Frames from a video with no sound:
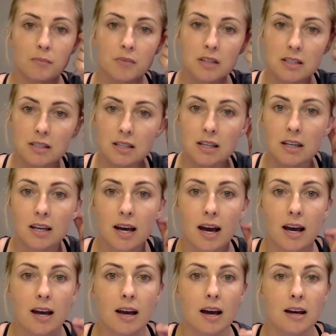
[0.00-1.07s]
the
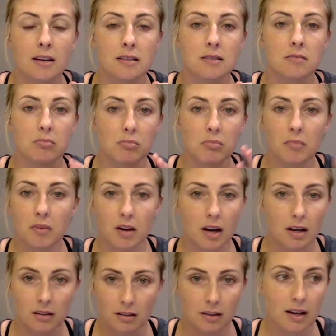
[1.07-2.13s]
TEA has
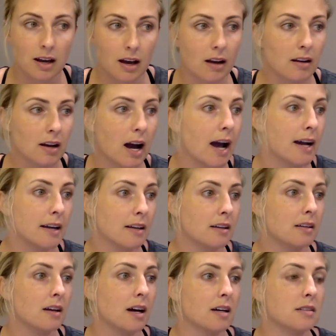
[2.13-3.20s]

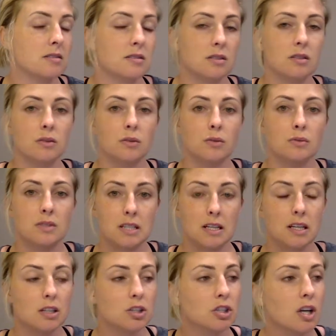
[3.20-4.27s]
guided us to
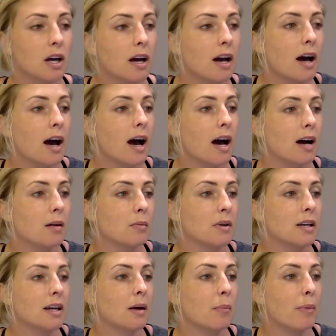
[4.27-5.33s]
teach.
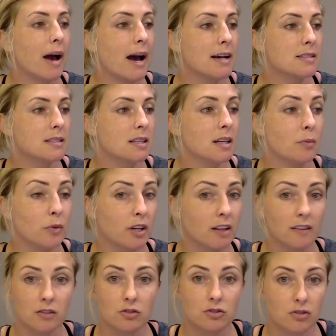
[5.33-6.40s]
Capacity, I'm
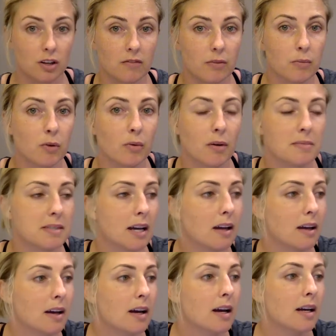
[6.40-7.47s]
reading this straight from the website.
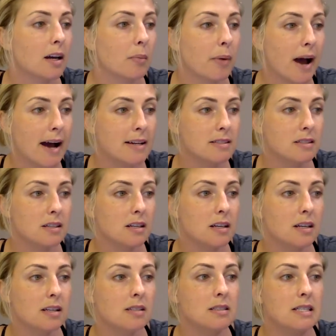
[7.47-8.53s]

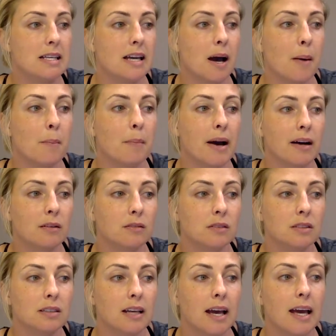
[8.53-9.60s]
Capacity is the
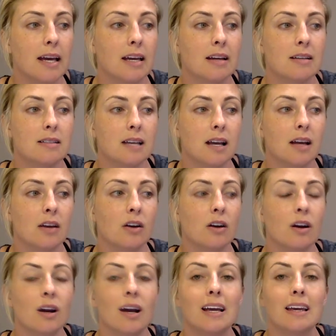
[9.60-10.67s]
amount a
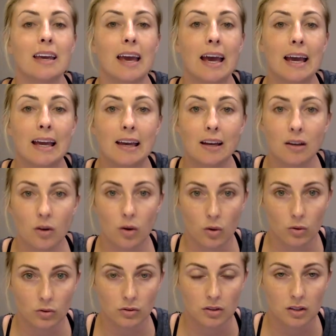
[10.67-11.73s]
container can
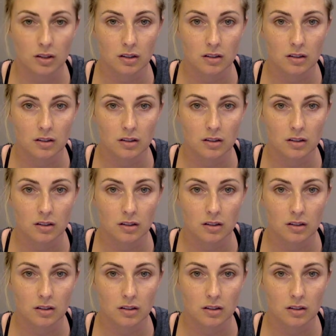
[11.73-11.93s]
hold.